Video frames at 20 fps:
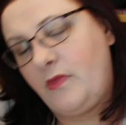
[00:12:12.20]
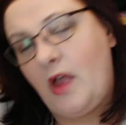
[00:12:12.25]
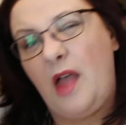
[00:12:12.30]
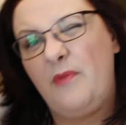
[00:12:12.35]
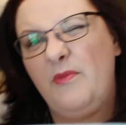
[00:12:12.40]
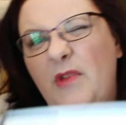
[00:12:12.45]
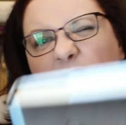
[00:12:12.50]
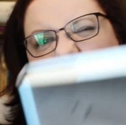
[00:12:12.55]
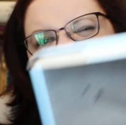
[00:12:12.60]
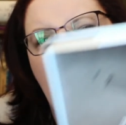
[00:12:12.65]
I'm
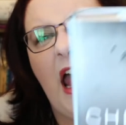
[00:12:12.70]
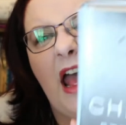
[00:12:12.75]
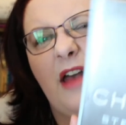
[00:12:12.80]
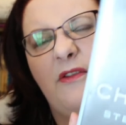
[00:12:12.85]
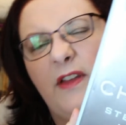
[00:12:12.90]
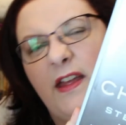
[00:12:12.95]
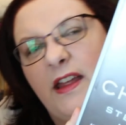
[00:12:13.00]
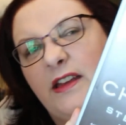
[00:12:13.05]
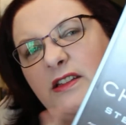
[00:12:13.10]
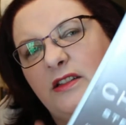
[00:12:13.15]
gonna have
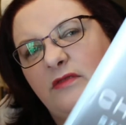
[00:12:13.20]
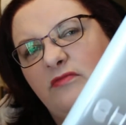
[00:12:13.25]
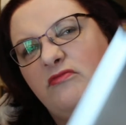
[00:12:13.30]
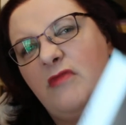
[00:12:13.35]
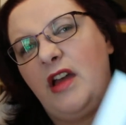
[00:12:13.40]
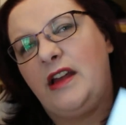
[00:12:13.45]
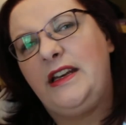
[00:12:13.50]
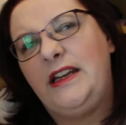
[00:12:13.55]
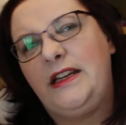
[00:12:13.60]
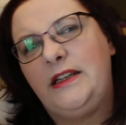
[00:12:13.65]
it.
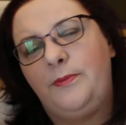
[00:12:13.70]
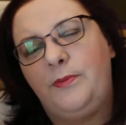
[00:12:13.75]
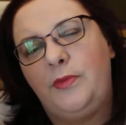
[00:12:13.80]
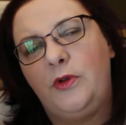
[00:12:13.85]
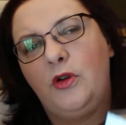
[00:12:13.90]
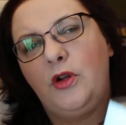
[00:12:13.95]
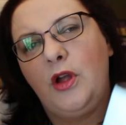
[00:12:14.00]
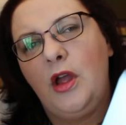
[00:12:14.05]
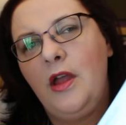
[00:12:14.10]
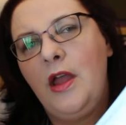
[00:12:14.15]
I need a
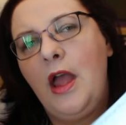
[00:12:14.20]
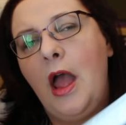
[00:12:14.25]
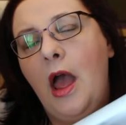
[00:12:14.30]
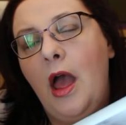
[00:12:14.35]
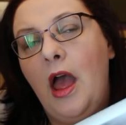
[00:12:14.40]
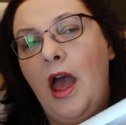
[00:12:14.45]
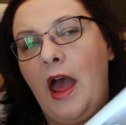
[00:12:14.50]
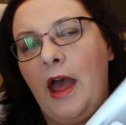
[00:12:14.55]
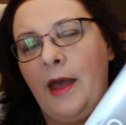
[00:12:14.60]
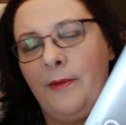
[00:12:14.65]
book.
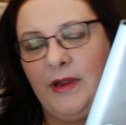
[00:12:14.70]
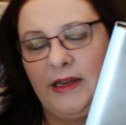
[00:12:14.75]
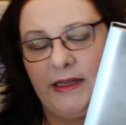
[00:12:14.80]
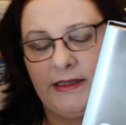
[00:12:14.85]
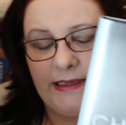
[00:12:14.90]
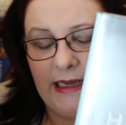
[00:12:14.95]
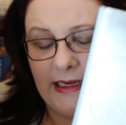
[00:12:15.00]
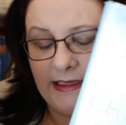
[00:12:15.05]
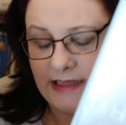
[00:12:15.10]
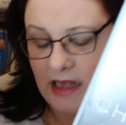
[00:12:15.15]
I mean,
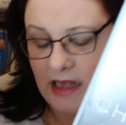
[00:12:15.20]
it's